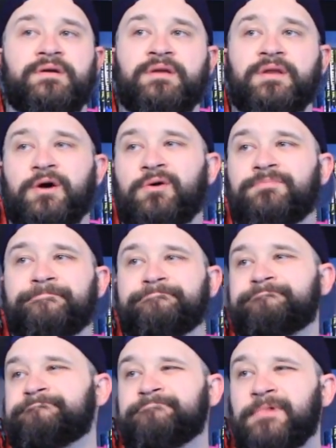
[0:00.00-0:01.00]
you know,
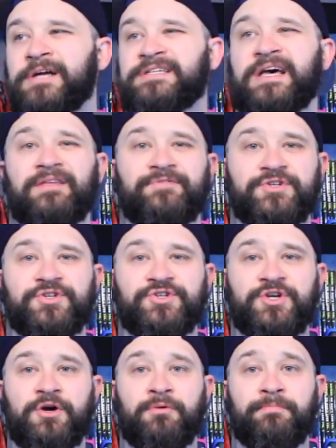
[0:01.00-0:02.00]
a television
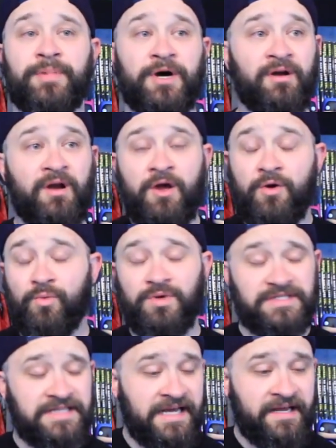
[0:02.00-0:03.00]
show. But we'll
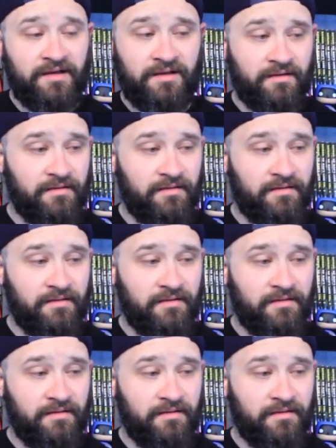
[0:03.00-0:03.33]
see.